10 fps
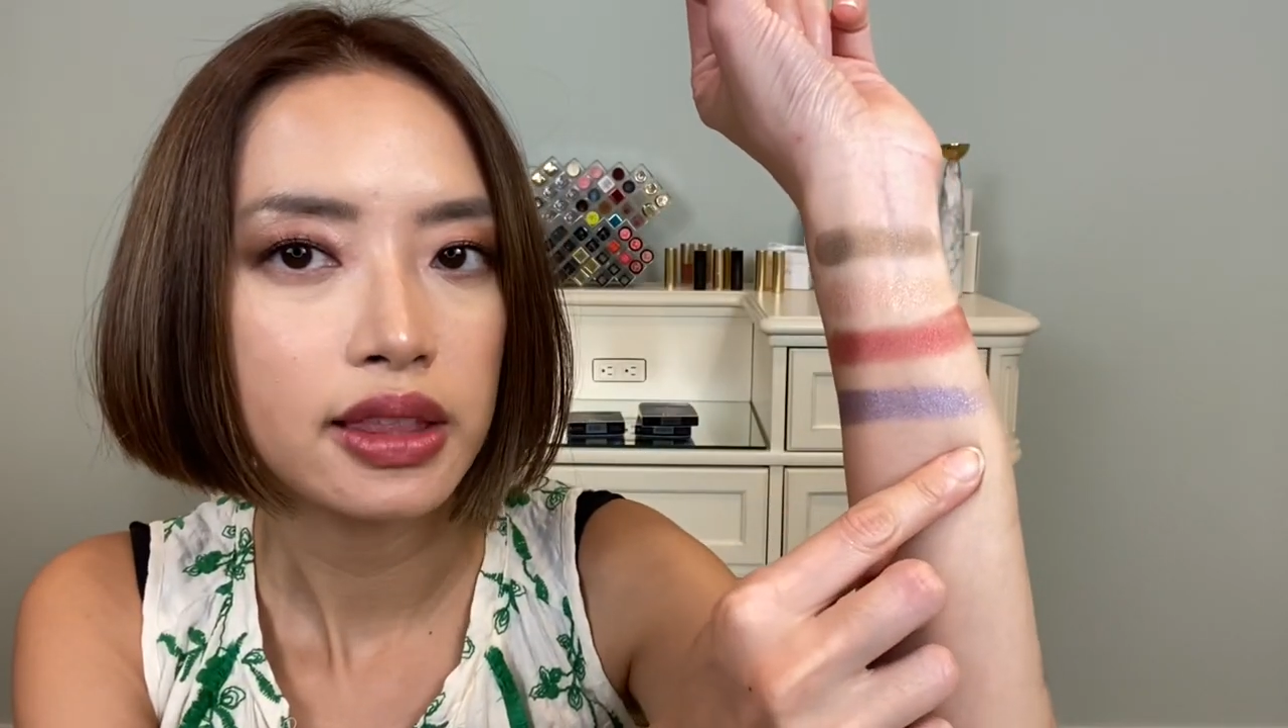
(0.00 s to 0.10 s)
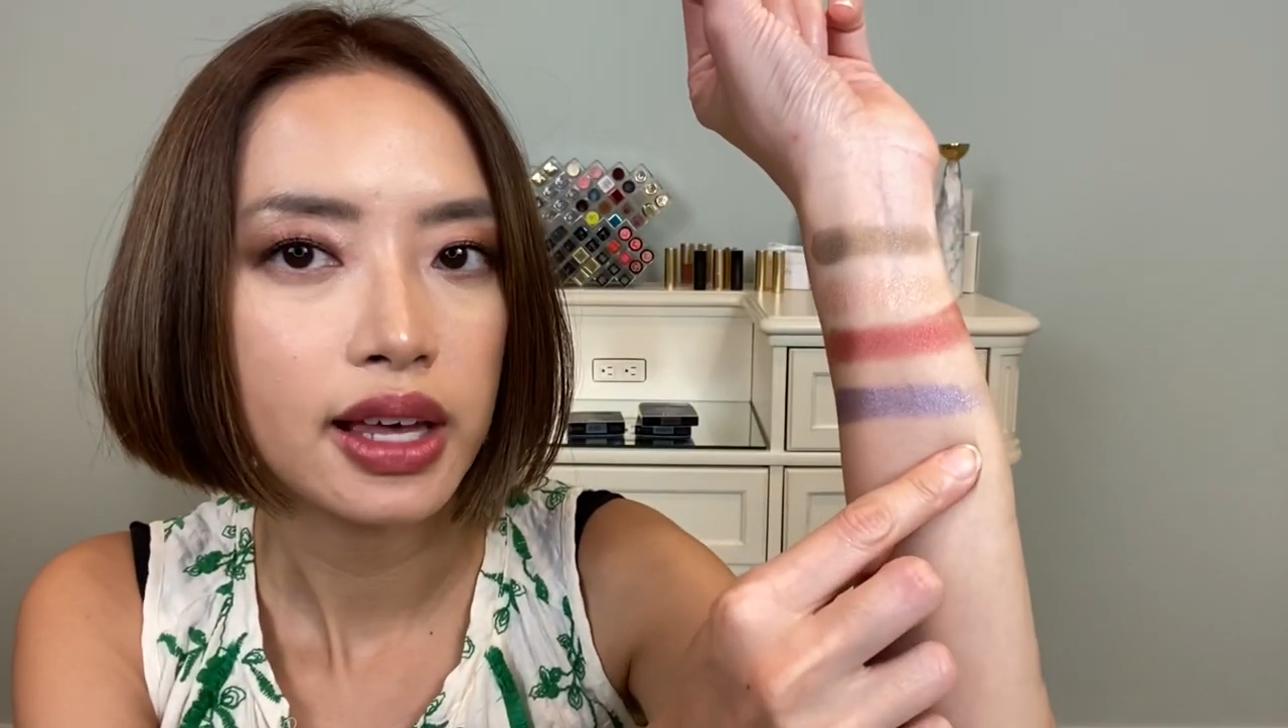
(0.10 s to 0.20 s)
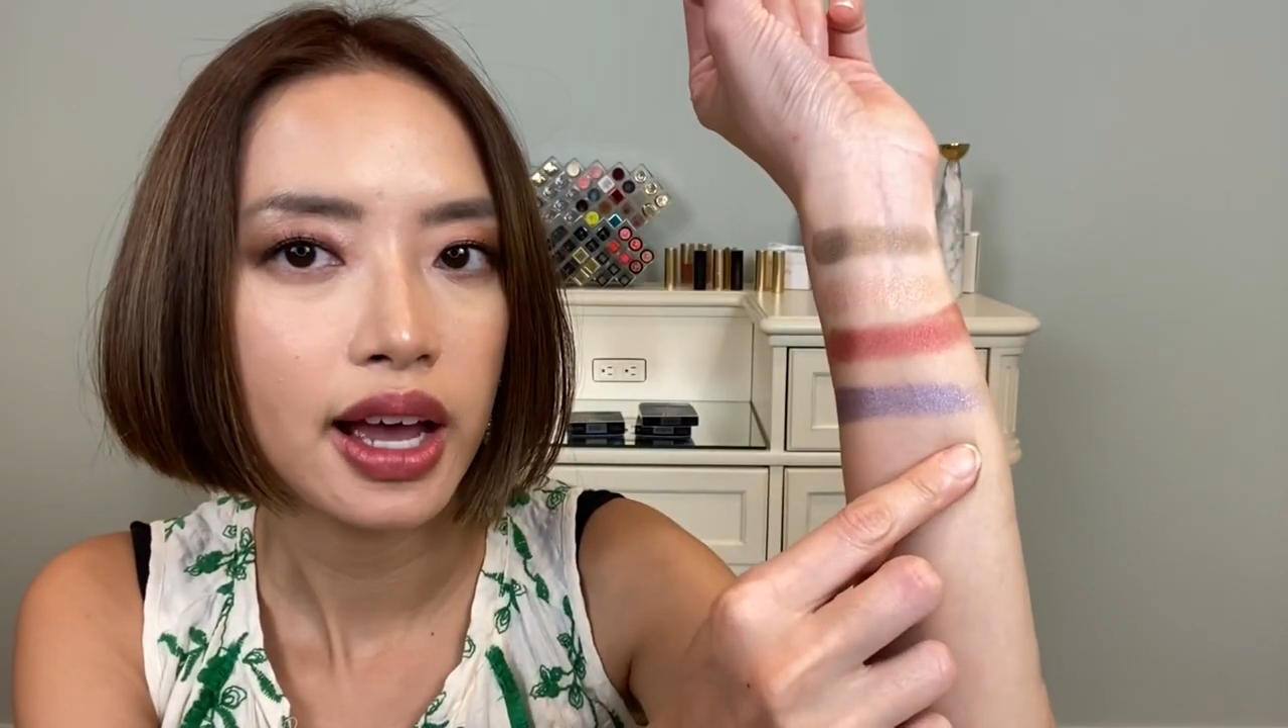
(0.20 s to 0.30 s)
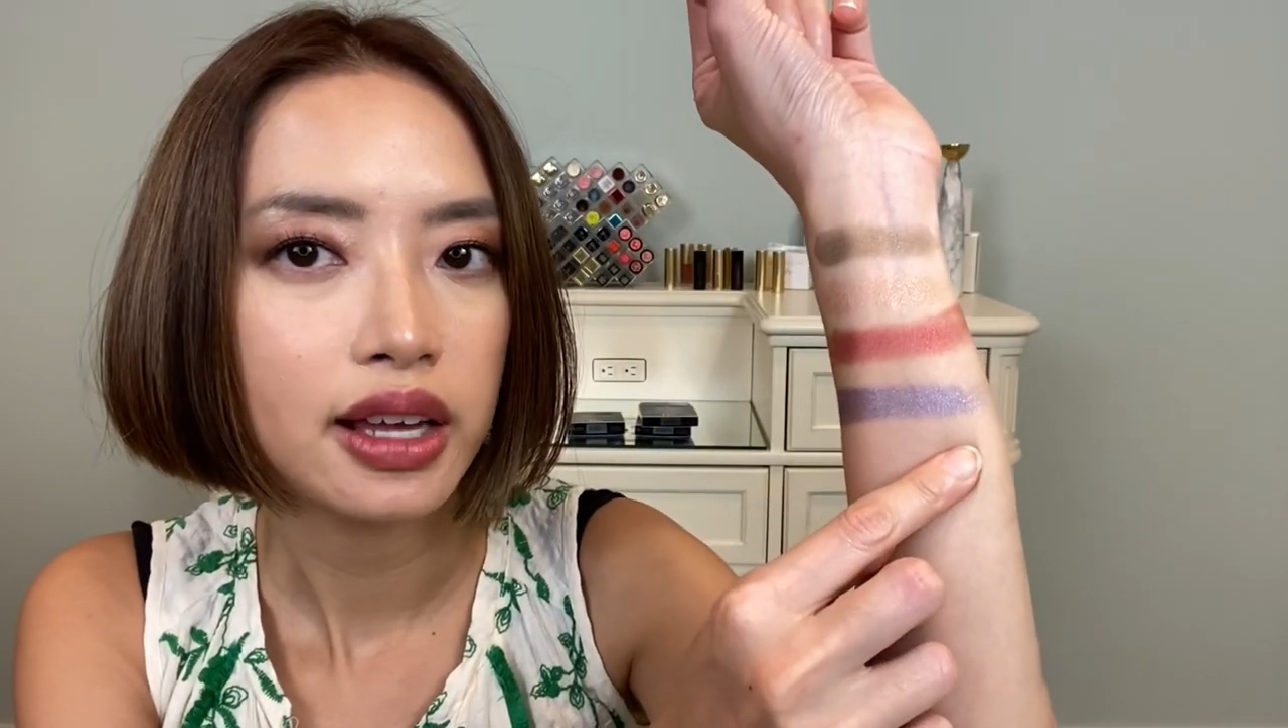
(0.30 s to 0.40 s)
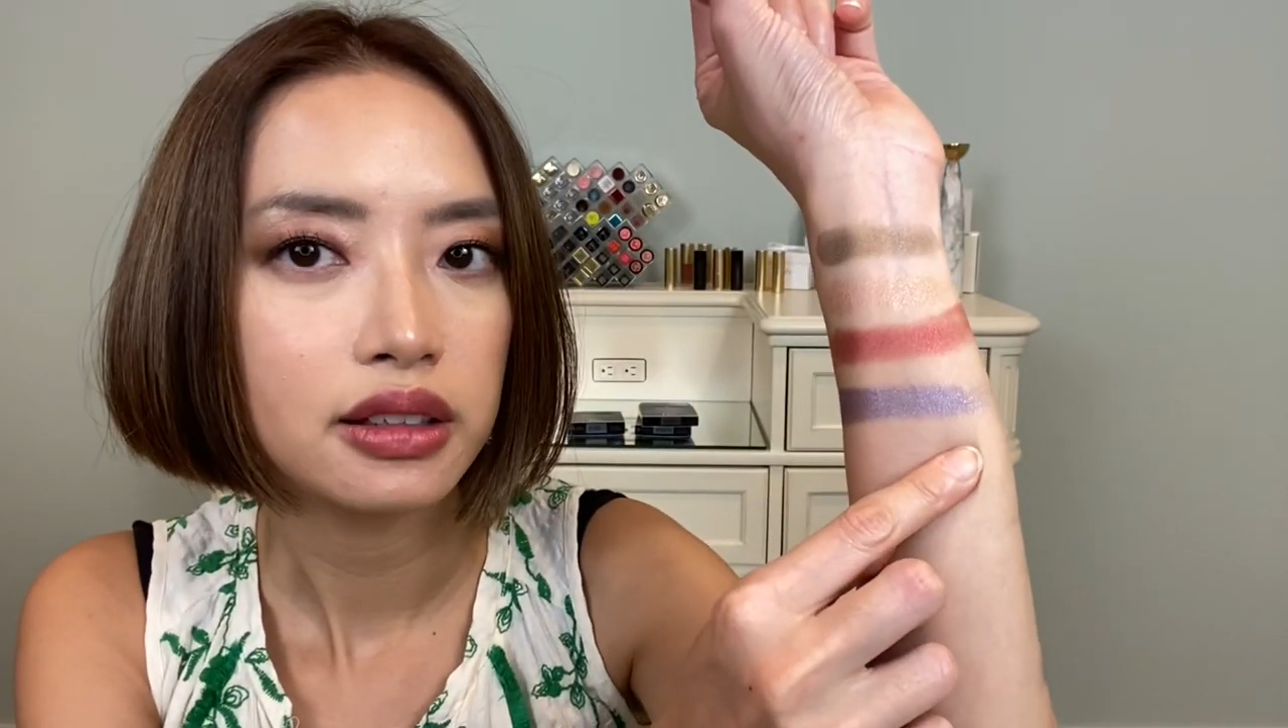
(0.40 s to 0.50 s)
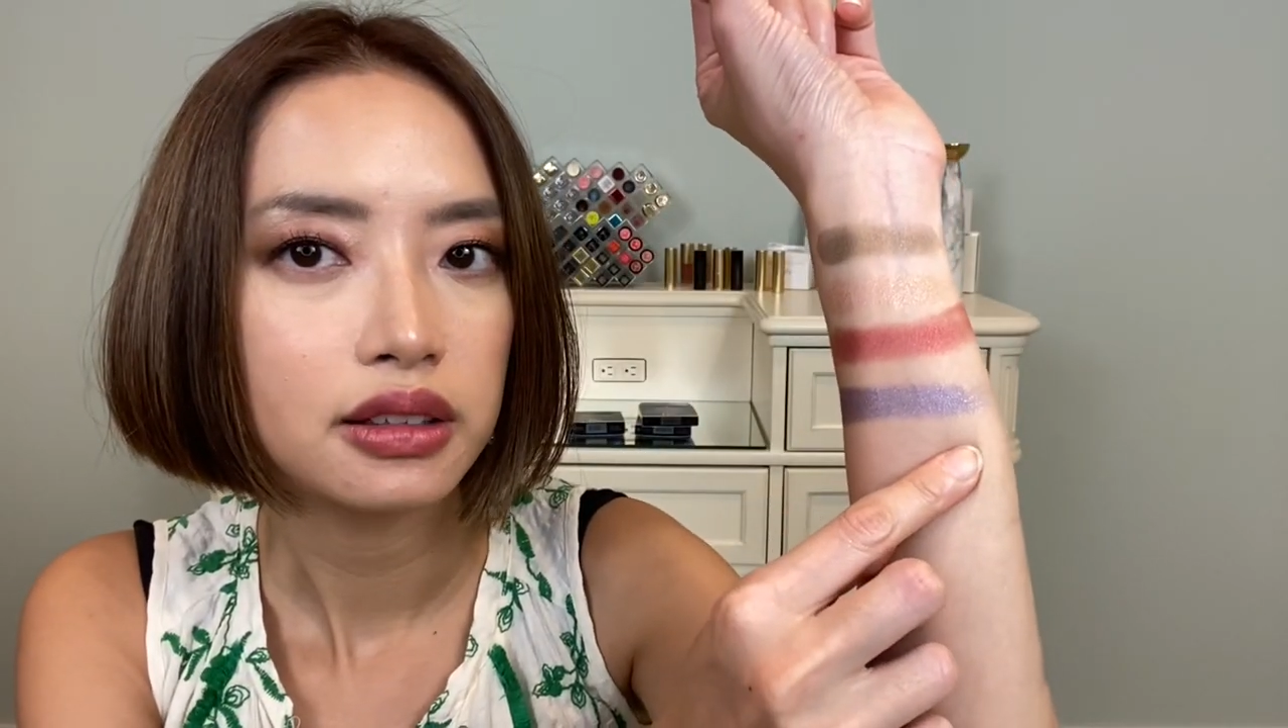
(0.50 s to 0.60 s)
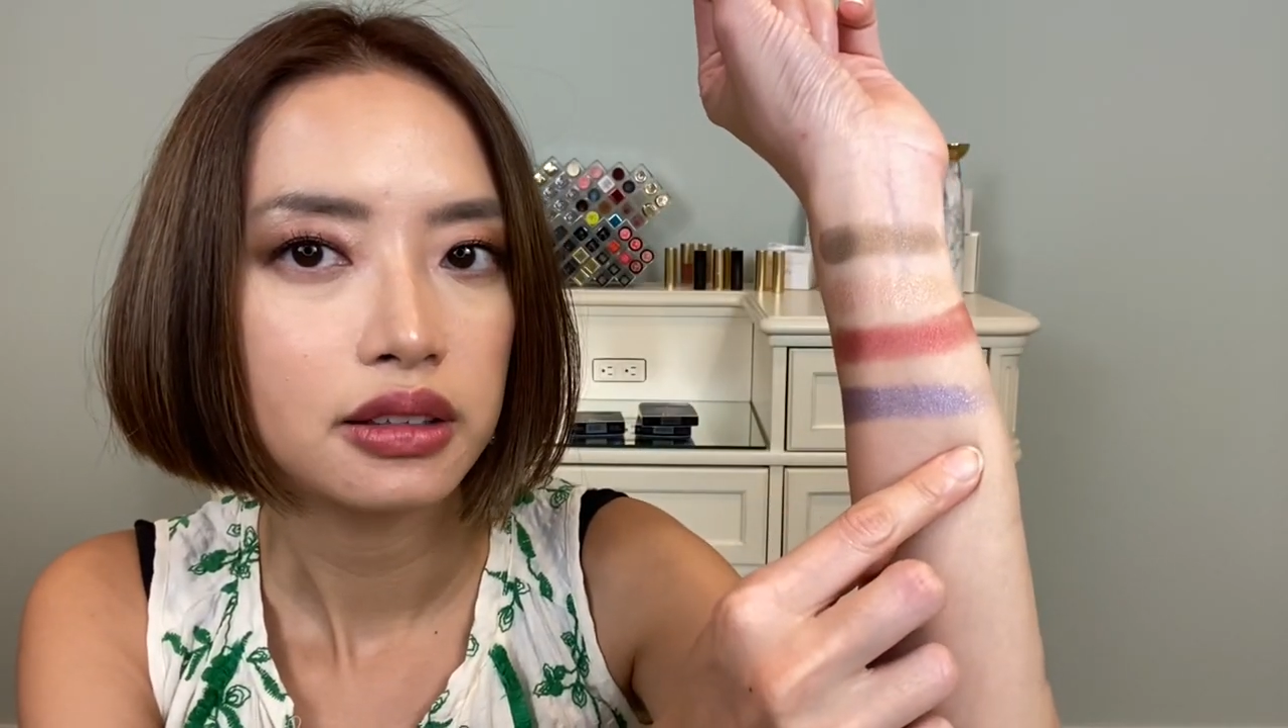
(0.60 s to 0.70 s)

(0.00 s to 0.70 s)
that